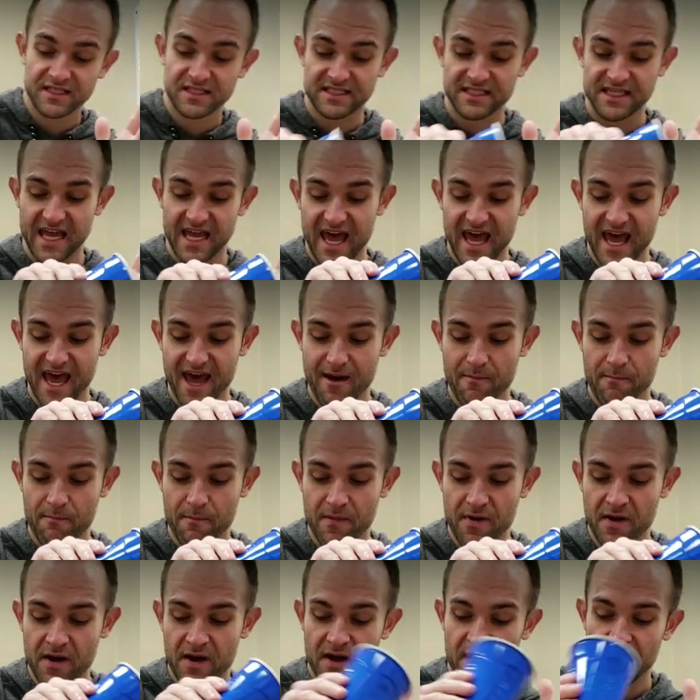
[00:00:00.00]

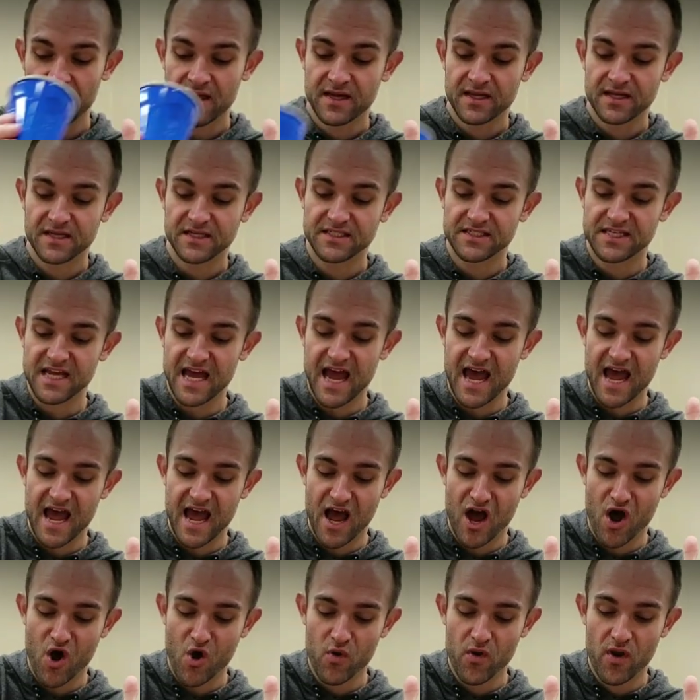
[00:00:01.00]
tap,
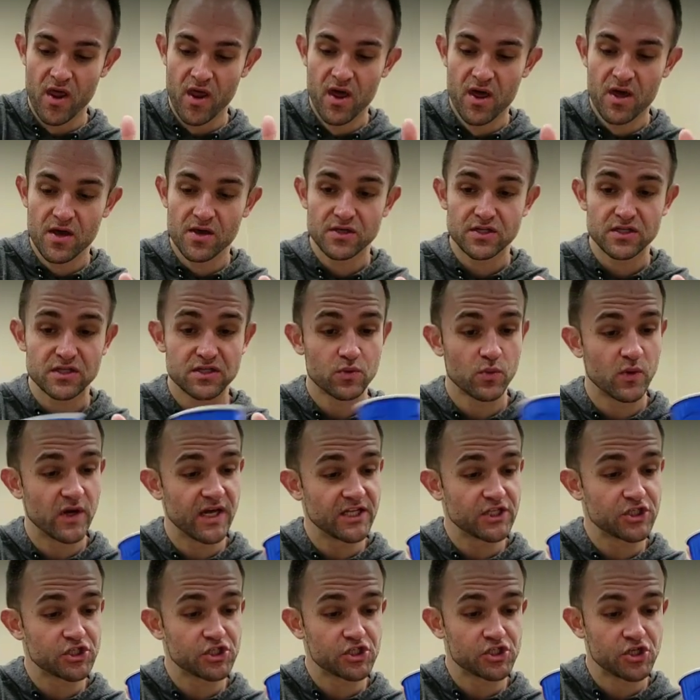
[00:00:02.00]
down,
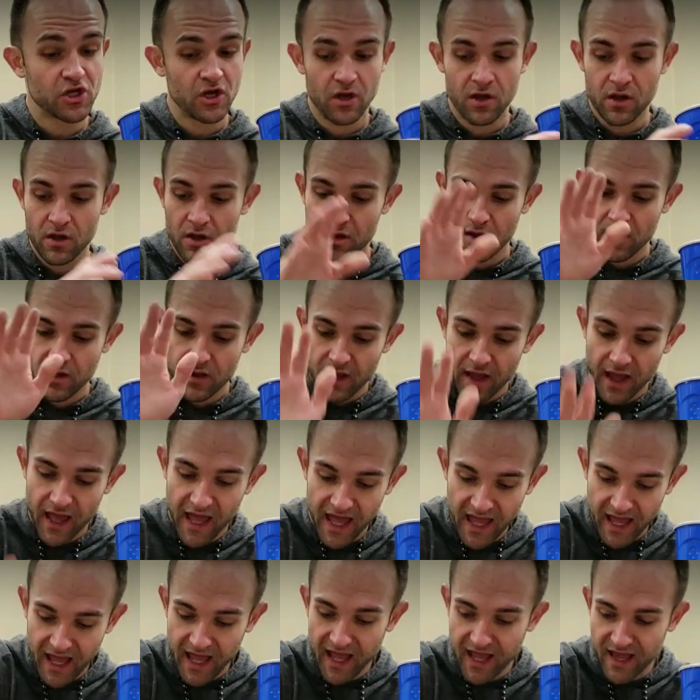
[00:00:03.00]
switch,
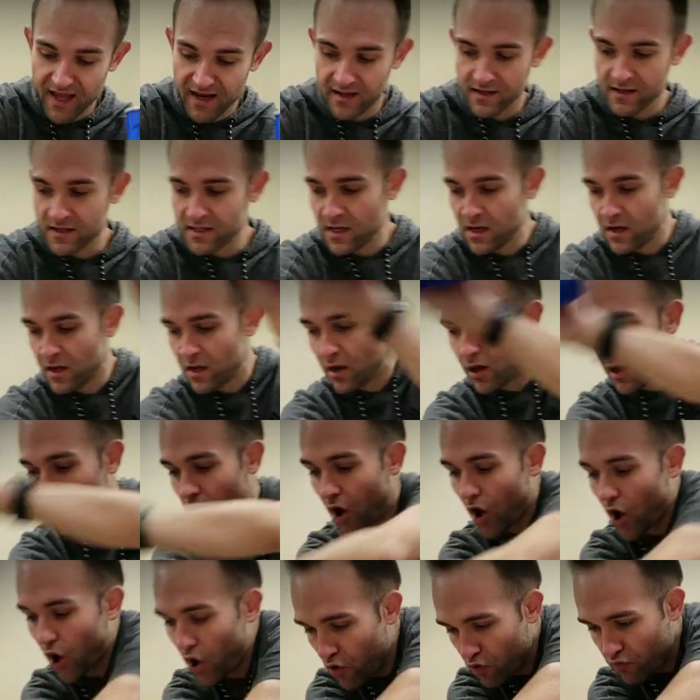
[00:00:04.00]
hand,
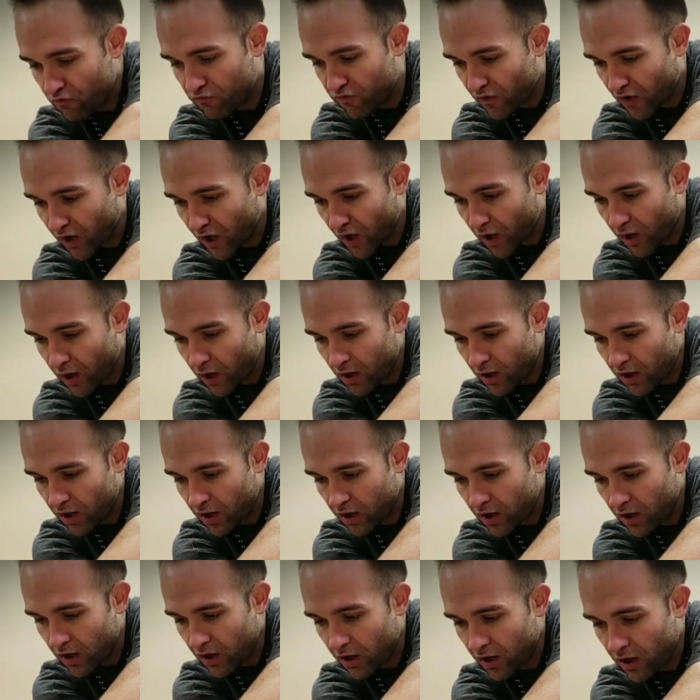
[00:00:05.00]
over.
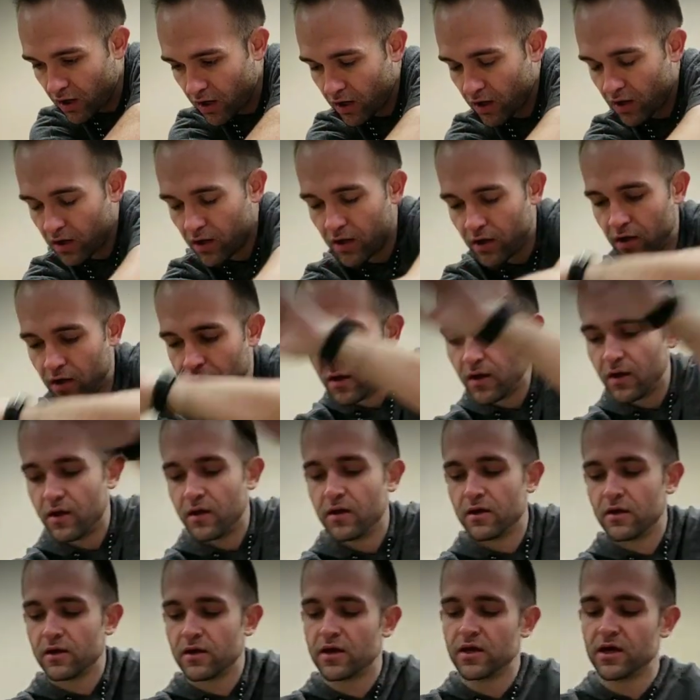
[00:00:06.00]

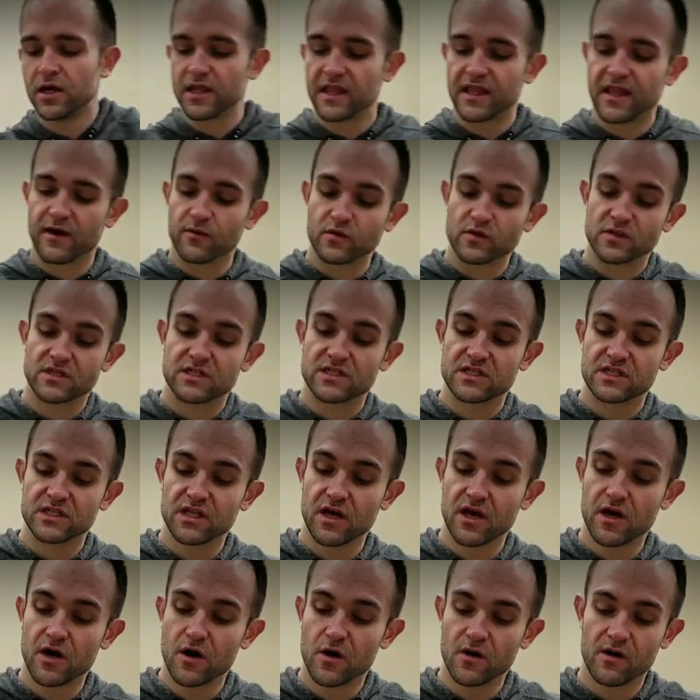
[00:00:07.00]
Good, that was
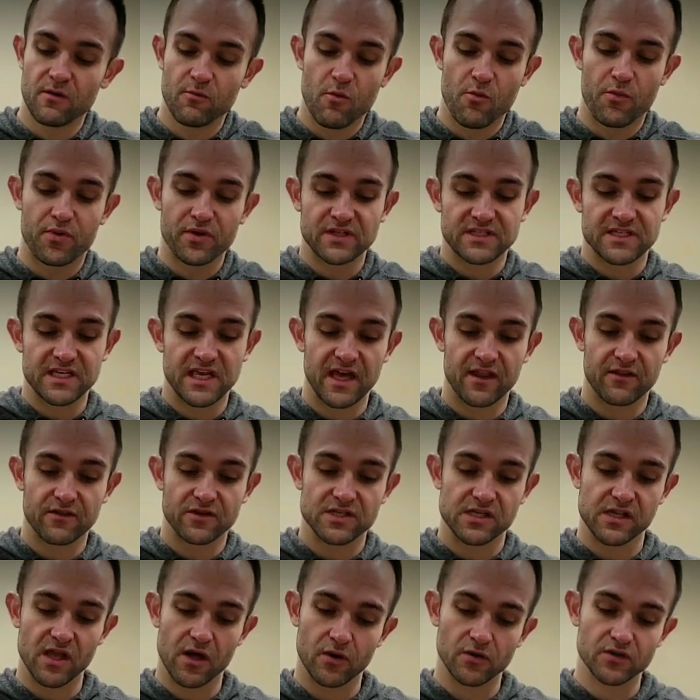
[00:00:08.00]
slow, and I'm going to put it together
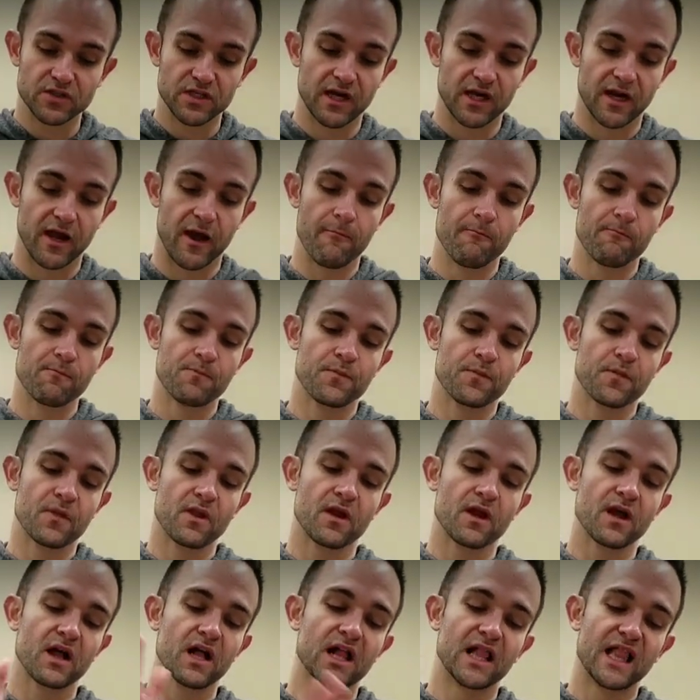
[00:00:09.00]
slow. Check it out.
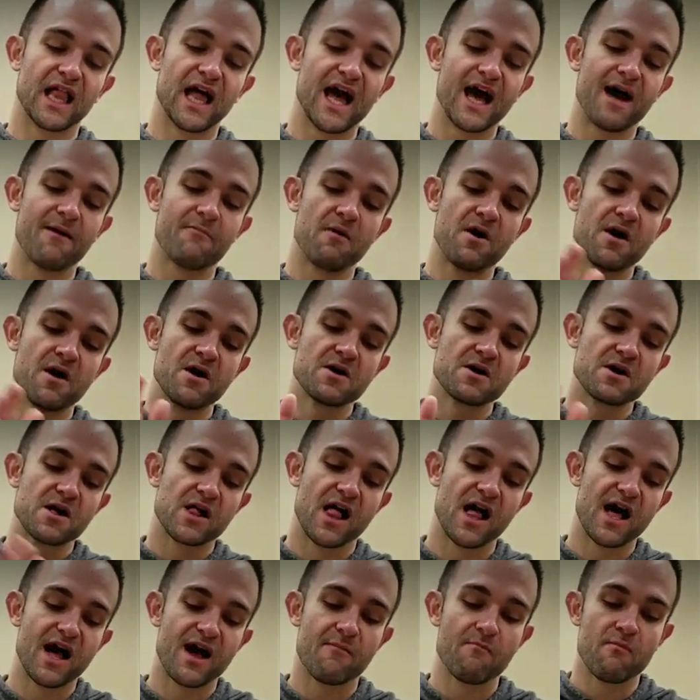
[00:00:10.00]
Clap,
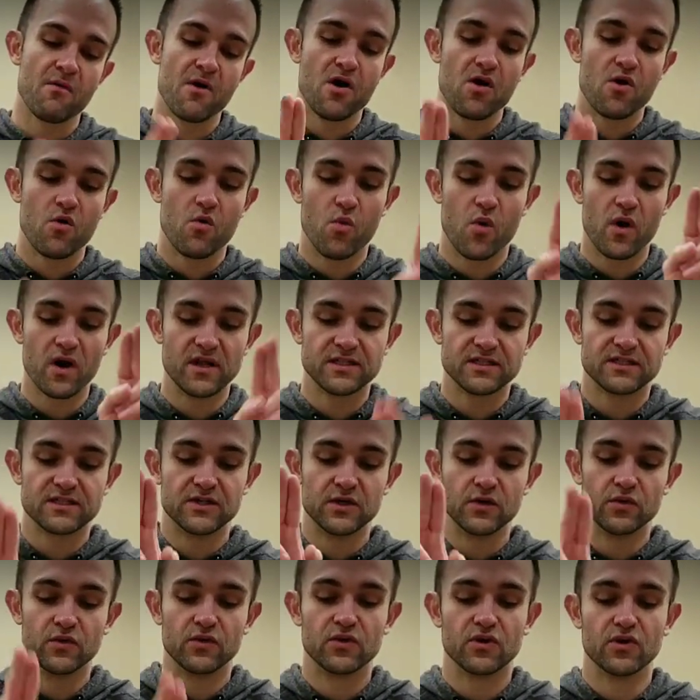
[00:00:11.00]
clap, one,
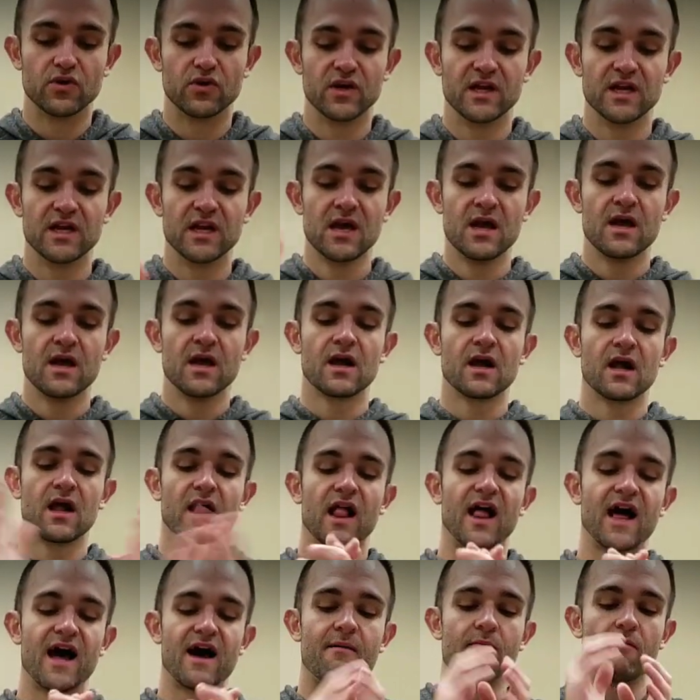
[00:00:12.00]
two, three.
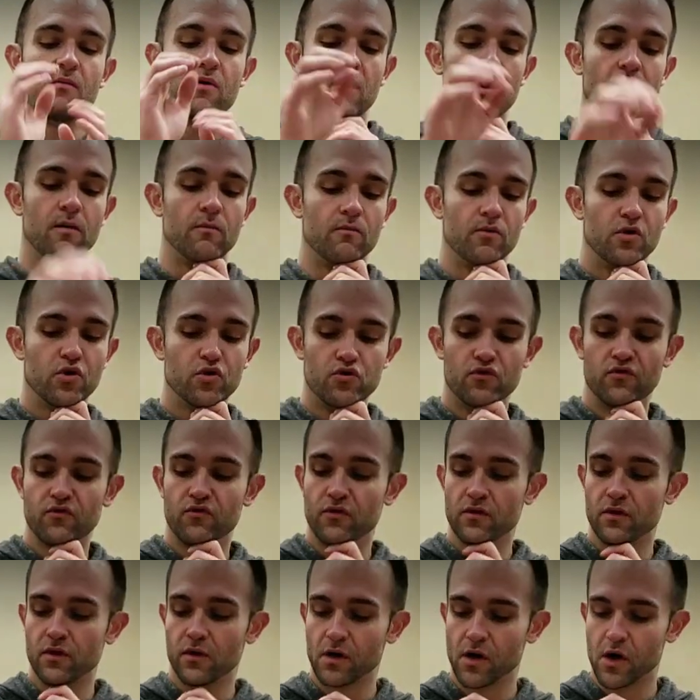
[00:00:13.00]
Clap. Move
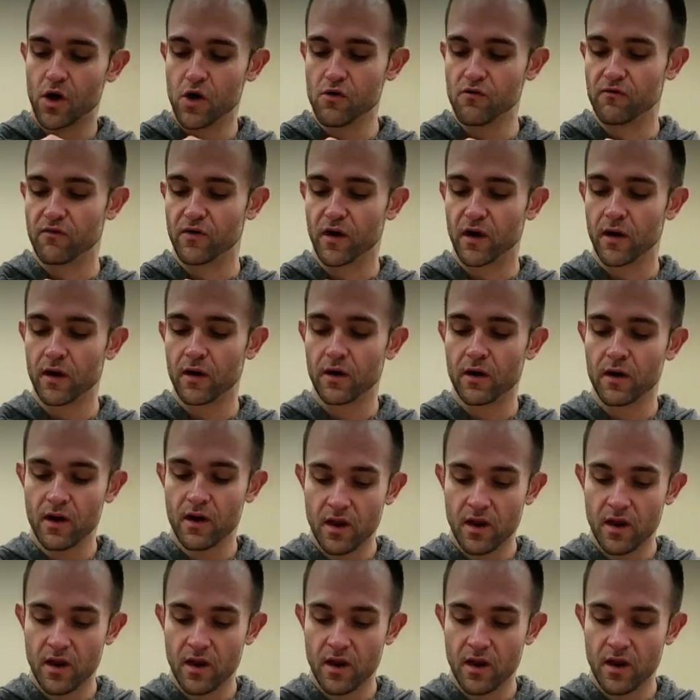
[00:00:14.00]
over.